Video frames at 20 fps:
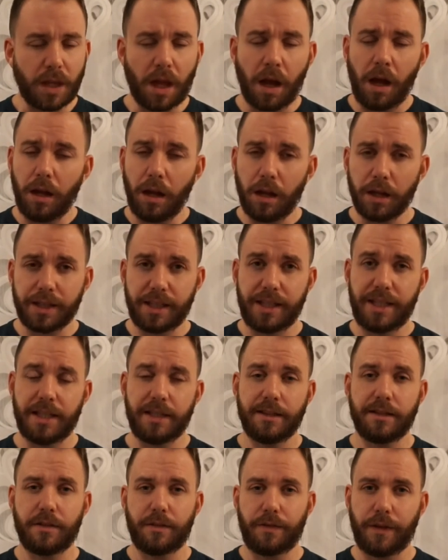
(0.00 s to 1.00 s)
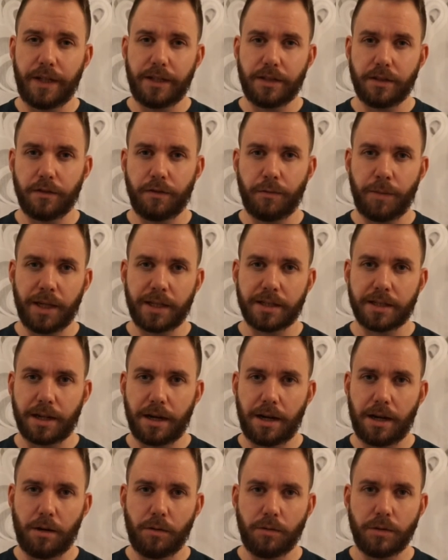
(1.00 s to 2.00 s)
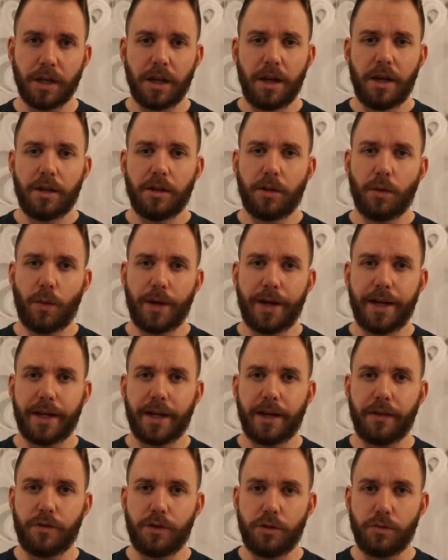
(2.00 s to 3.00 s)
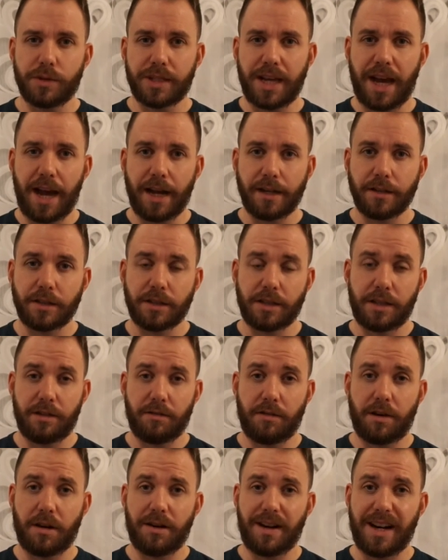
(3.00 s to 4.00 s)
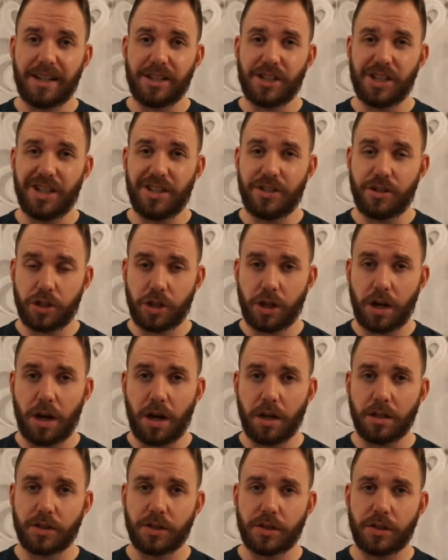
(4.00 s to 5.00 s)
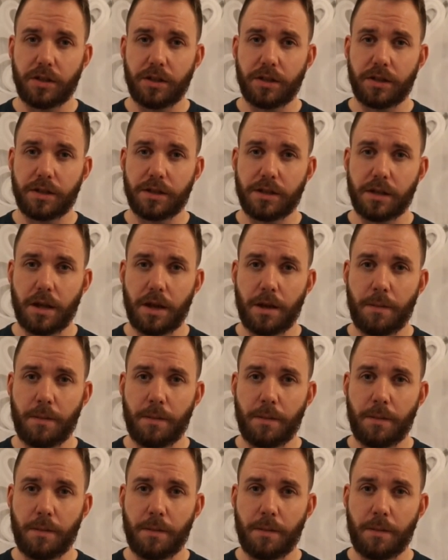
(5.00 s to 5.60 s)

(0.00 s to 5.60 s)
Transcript: I like the interface of Mixcloud, the way it gives you tags. There are actually charts that